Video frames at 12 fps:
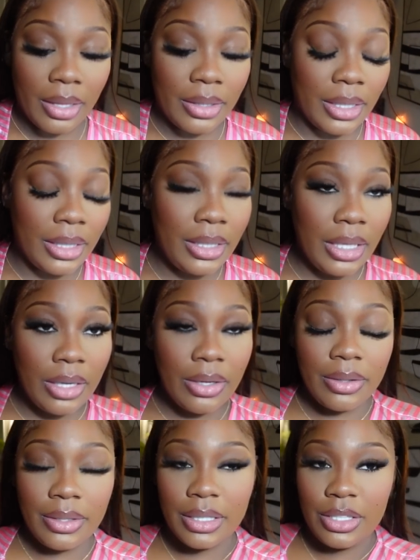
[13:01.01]
This
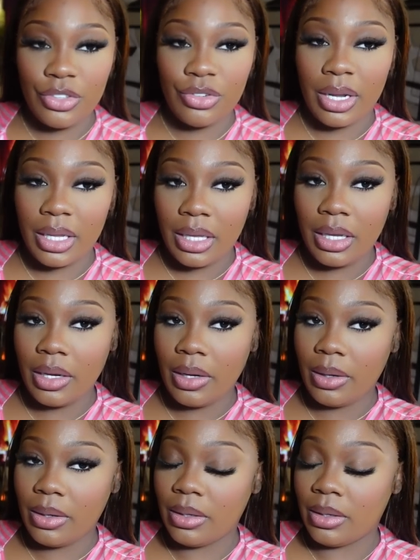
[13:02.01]
here, this drink
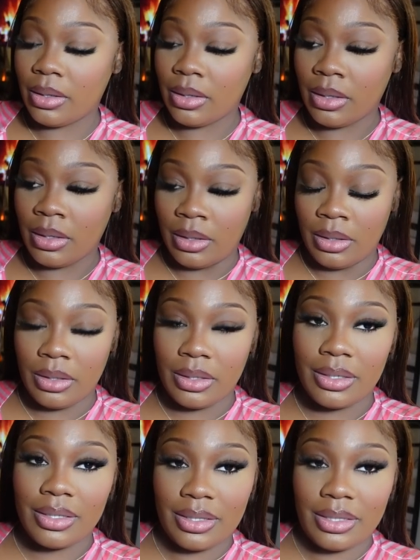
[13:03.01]
here,
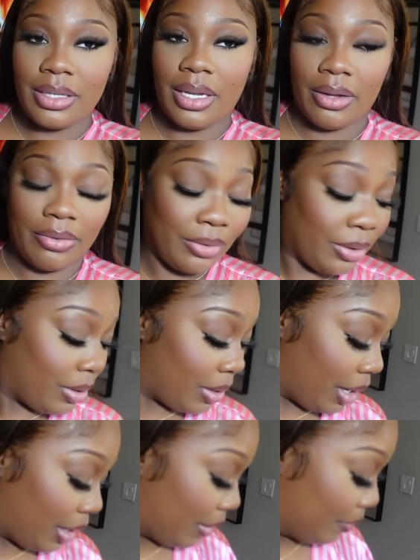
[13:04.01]
it's the devil,
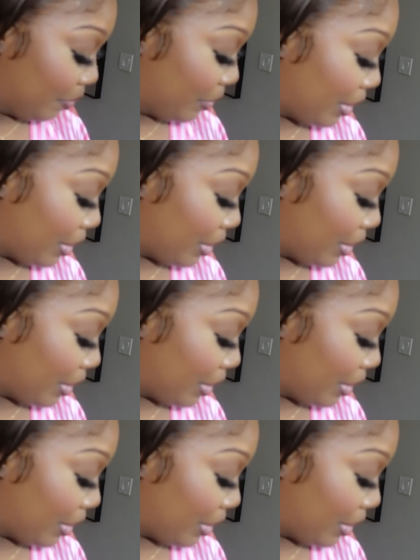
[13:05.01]
okay?